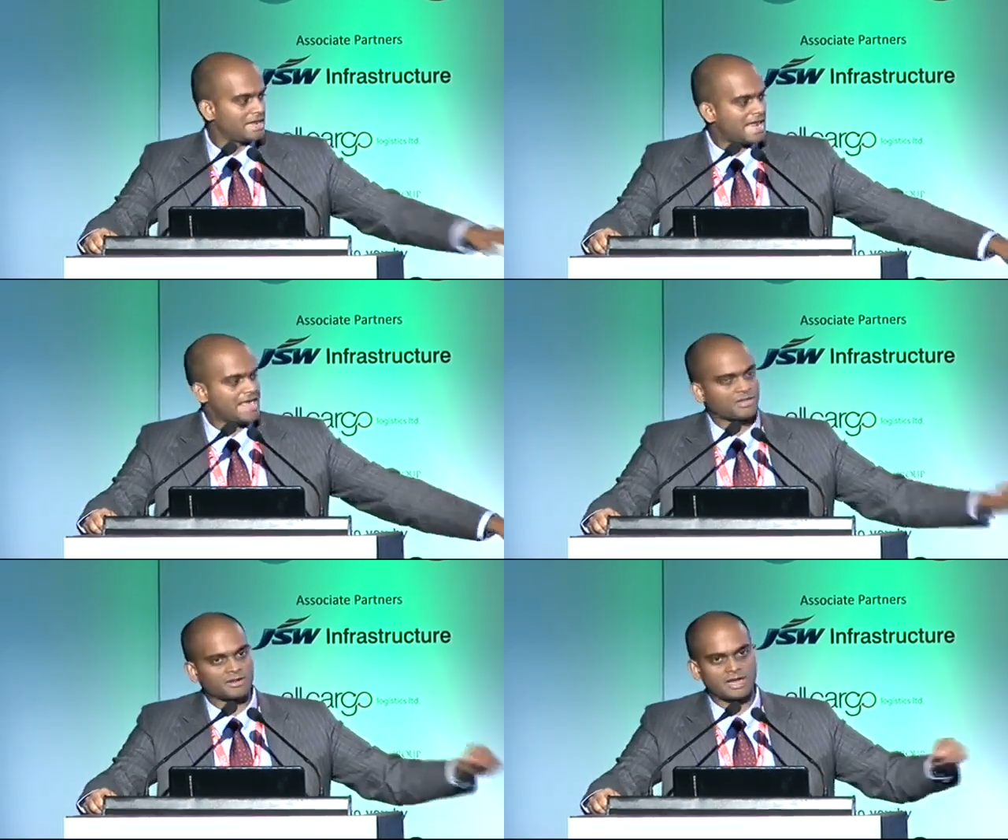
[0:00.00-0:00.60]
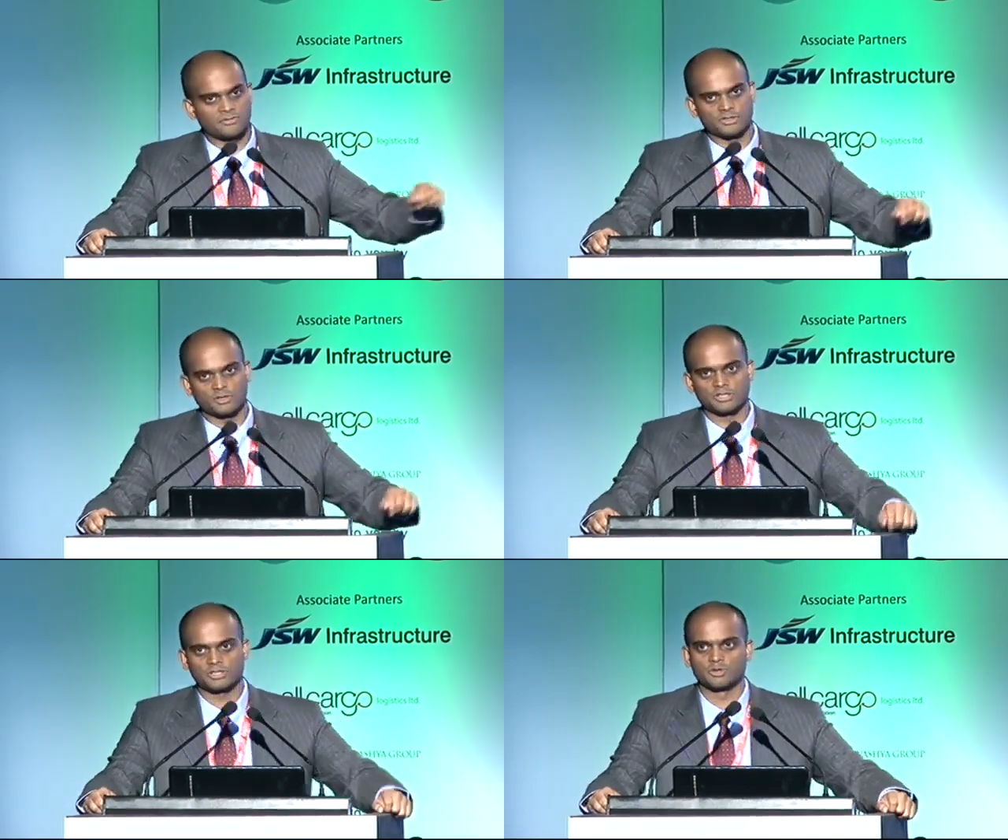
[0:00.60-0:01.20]
the leather that
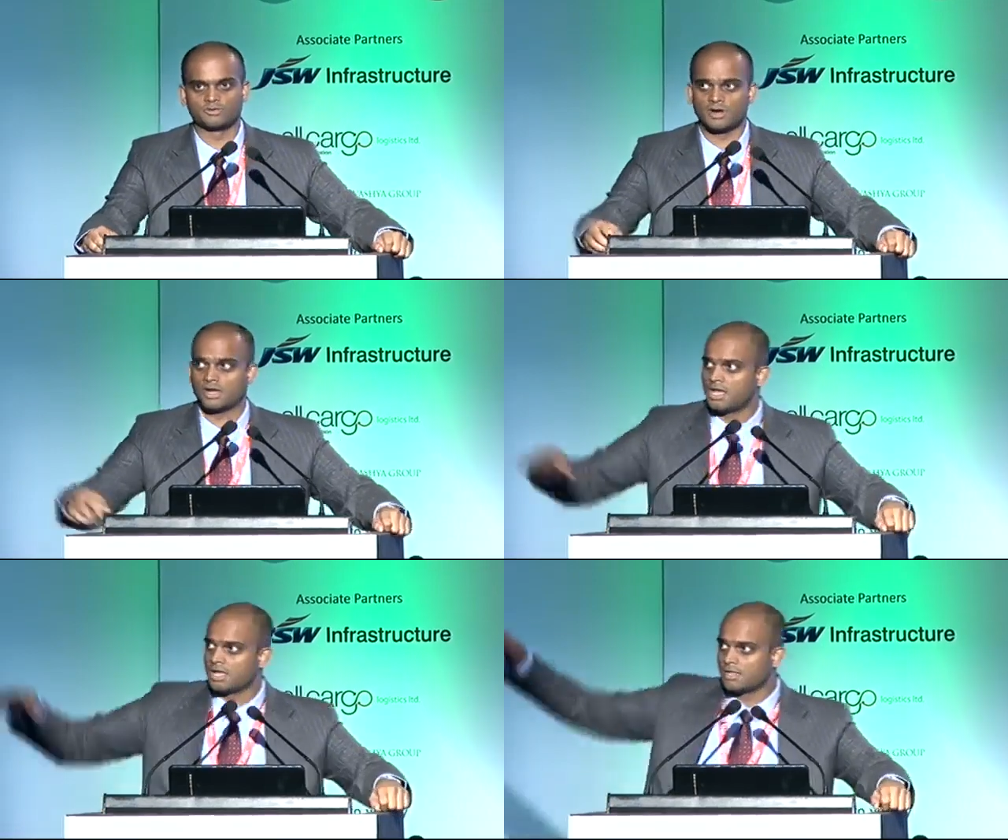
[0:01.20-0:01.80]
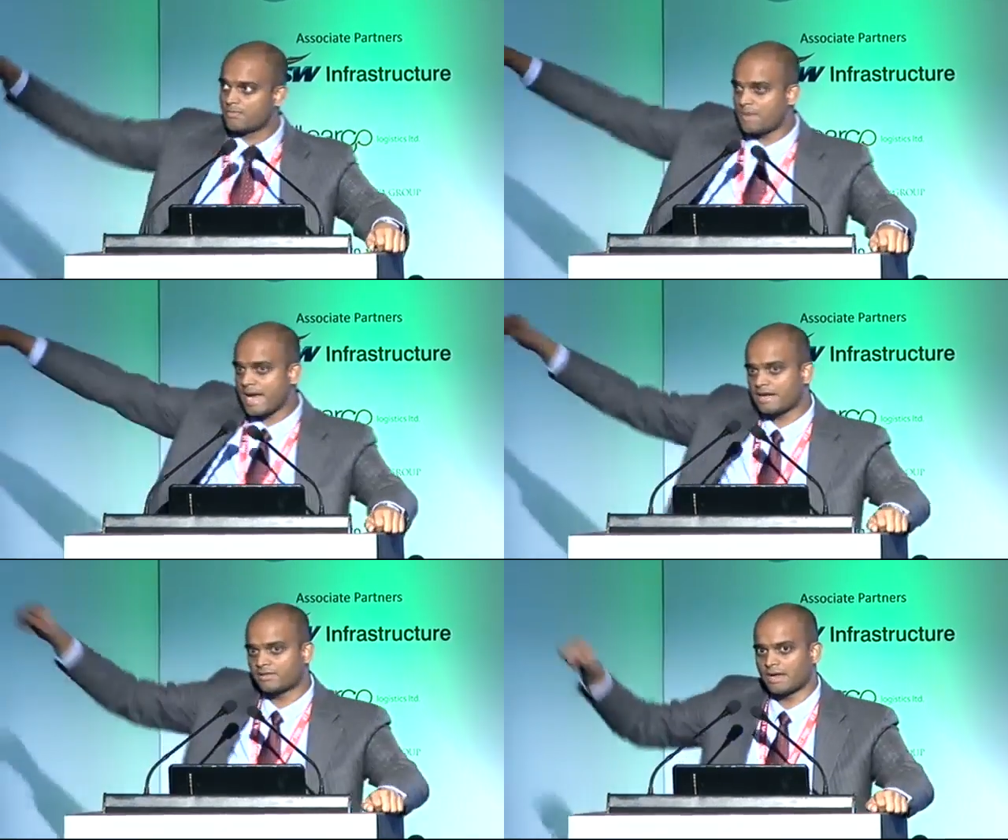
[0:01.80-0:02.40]
was on the sofa, the
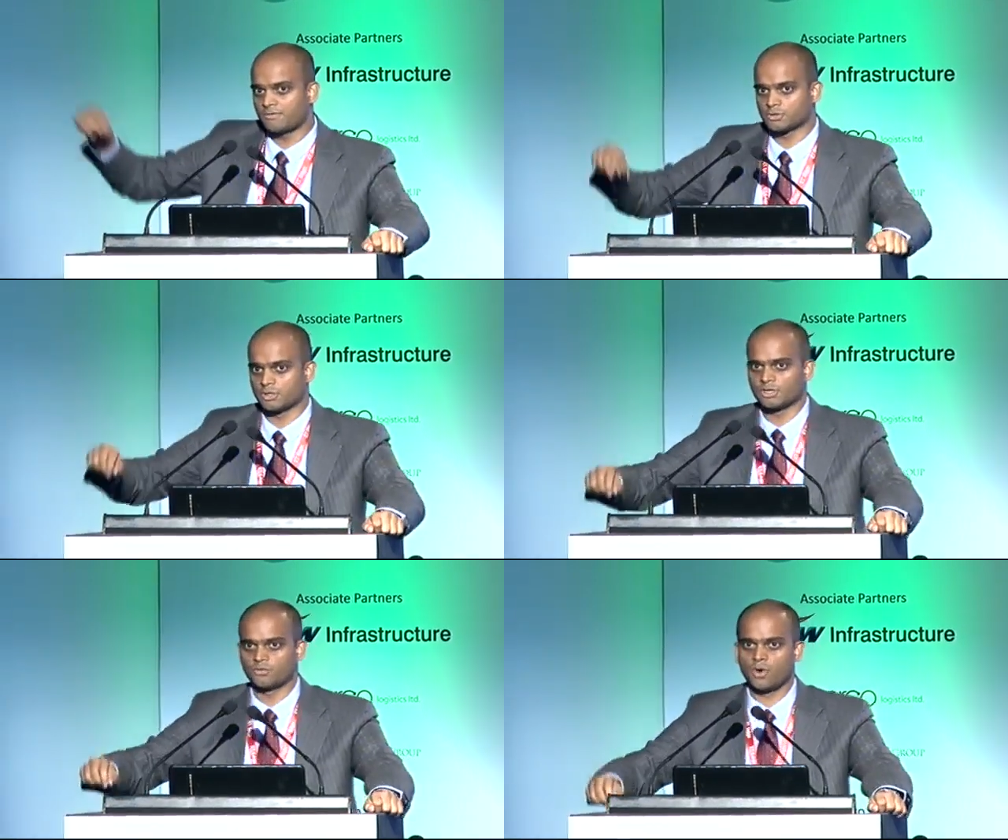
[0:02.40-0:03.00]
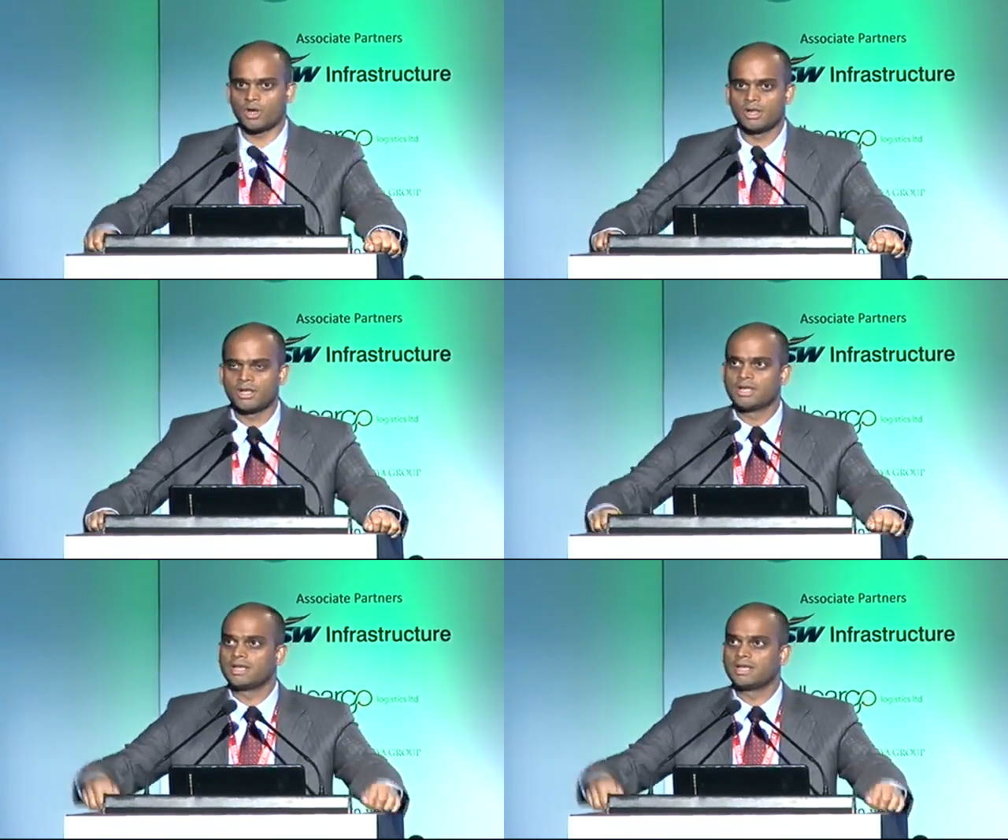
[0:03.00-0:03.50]
paint that was on the wall,